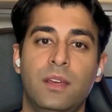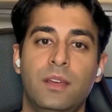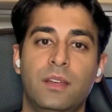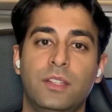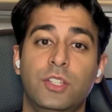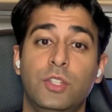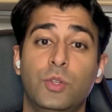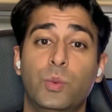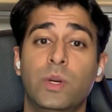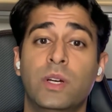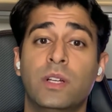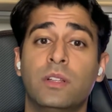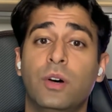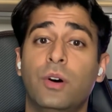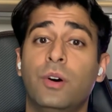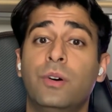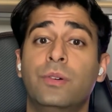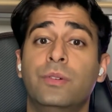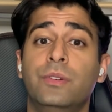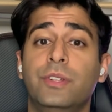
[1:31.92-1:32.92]
You will
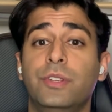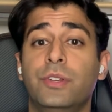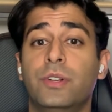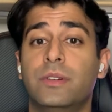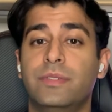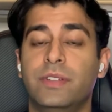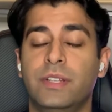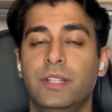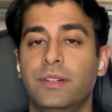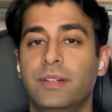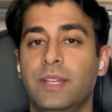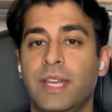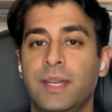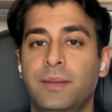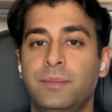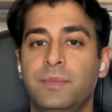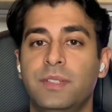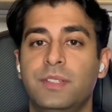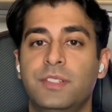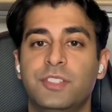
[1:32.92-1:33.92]
own your video
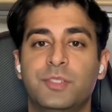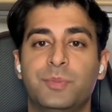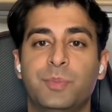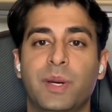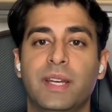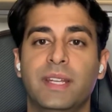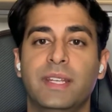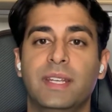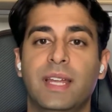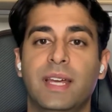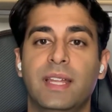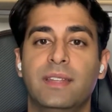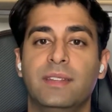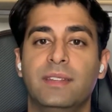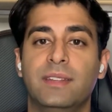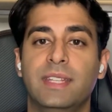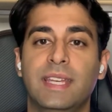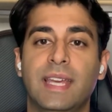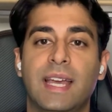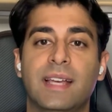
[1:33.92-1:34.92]
game despite
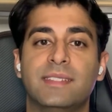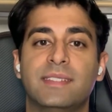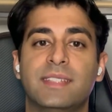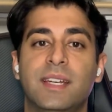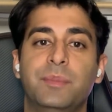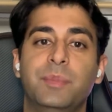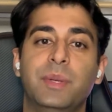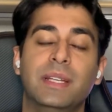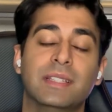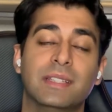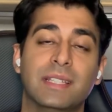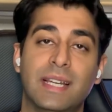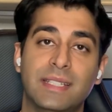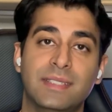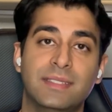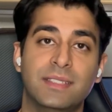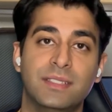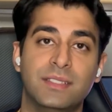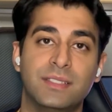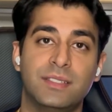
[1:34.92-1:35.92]
the asset being
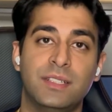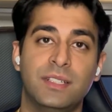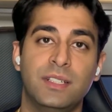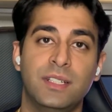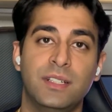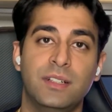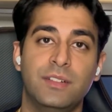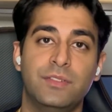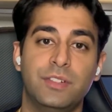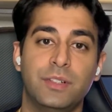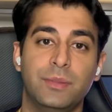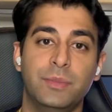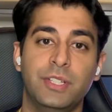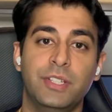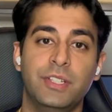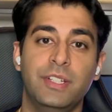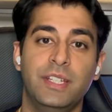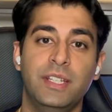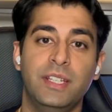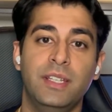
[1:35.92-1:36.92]
licensed from
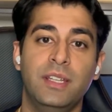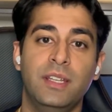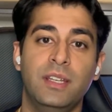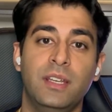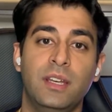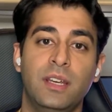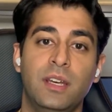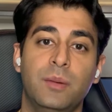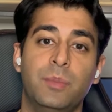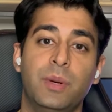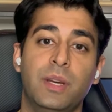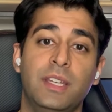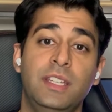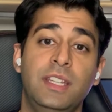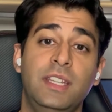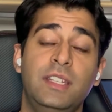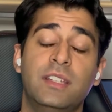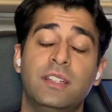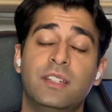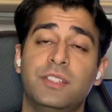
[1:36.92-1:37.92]
Unity, but you
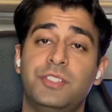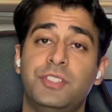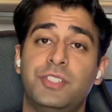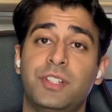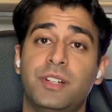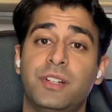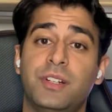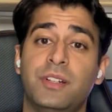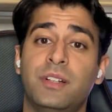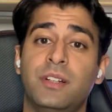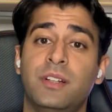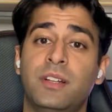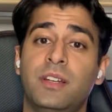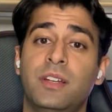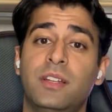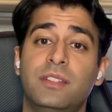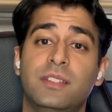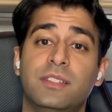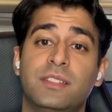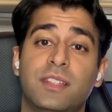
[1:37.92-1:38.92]
need to ensure
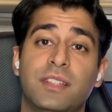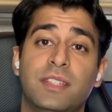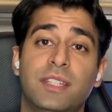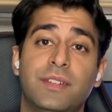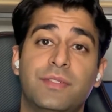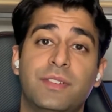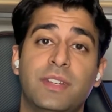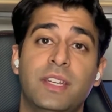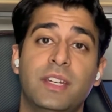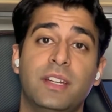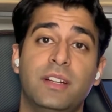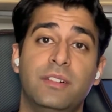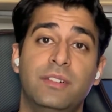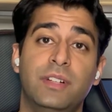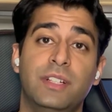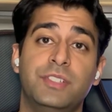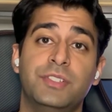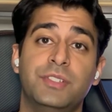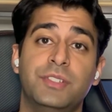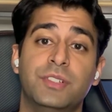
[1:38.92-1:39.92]
the significant
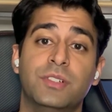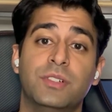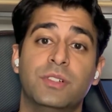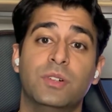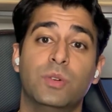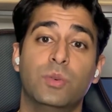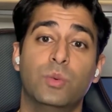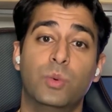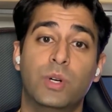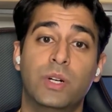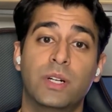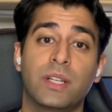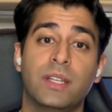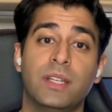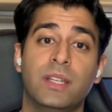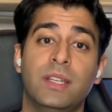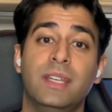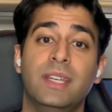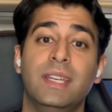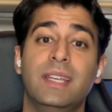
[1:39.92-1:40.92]
original work
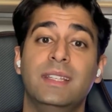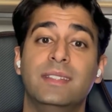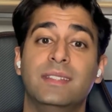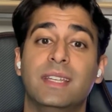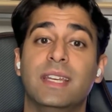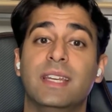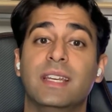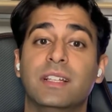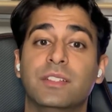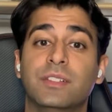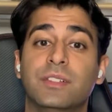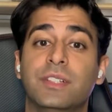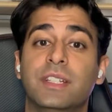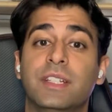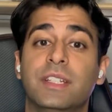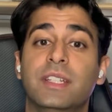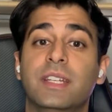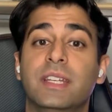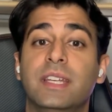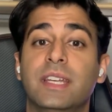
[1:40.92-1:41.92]
is
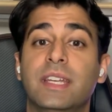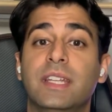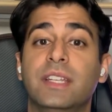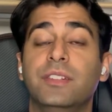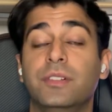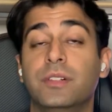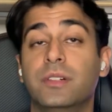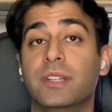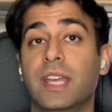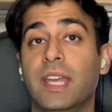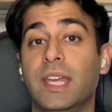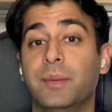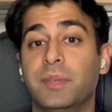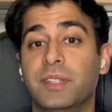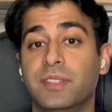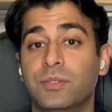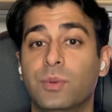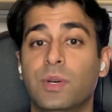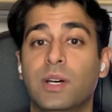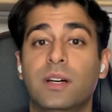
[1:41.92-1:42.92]
included in your game
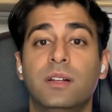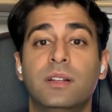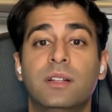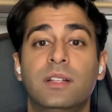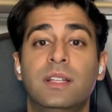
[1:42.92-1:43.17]
as well,